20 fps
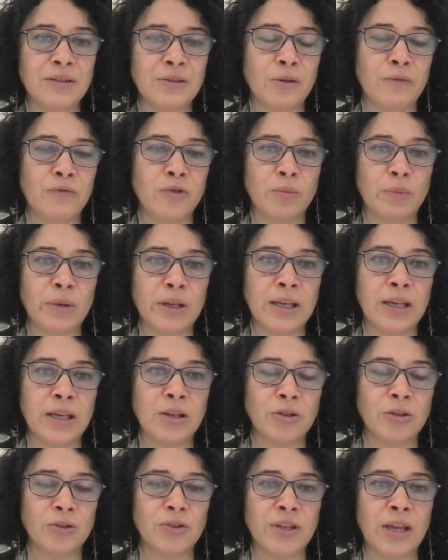of the
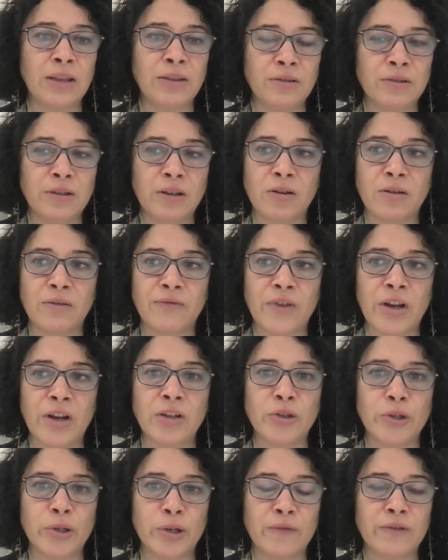obligations under the
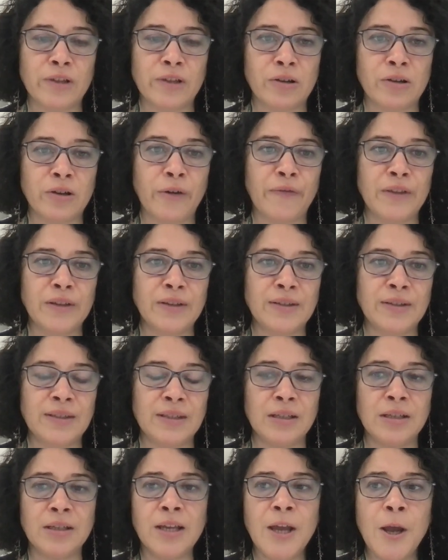Convention of the Law of the
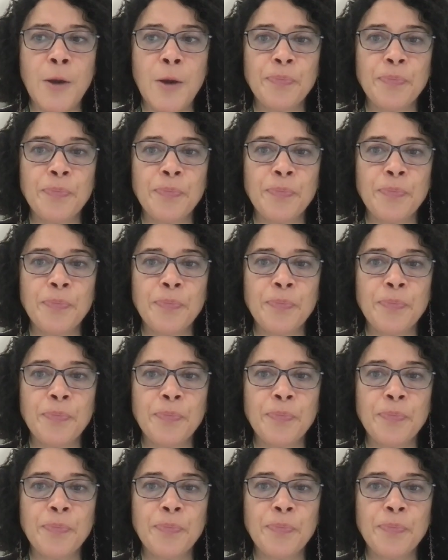Sea,